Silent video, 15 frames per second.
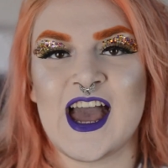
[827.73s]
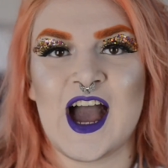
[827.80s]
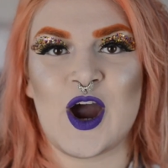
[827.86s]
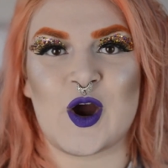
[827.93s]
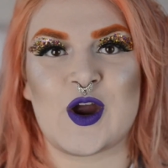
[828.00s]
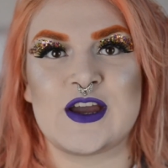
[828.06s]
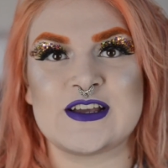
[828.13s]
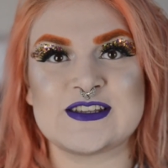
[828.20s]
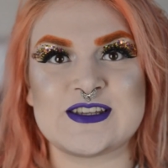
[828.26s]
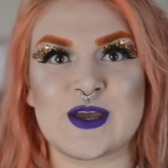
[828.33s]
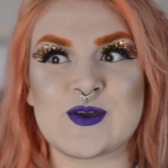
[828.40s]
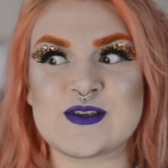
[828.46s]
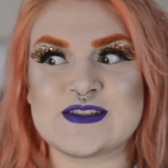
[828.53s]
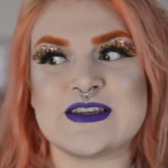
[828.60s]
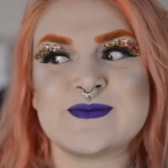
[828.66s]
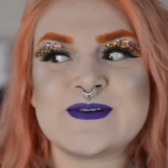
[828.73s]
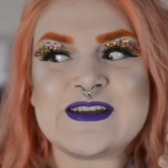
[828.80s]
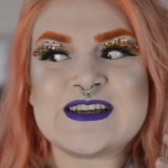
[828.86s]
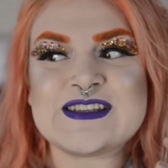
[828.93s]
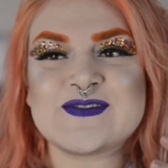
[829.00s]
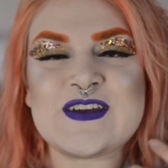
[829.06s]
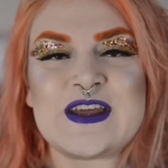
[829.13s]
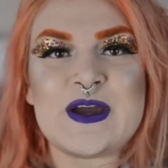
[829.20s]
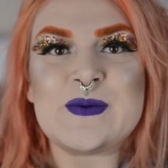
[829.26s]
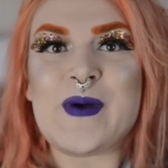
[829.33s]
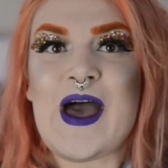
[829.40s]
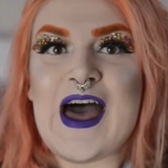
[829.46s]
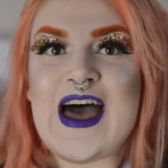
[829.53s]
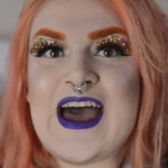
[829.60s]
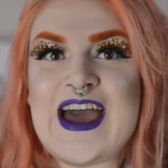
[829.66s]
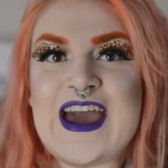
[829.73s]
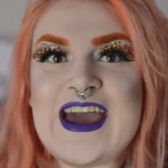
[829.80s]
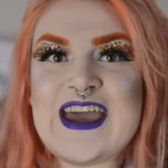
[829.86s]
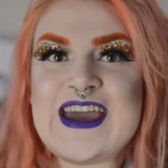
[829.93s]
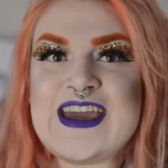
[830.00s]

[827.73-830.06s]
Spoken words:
Alright, so see you in my next video. Bye!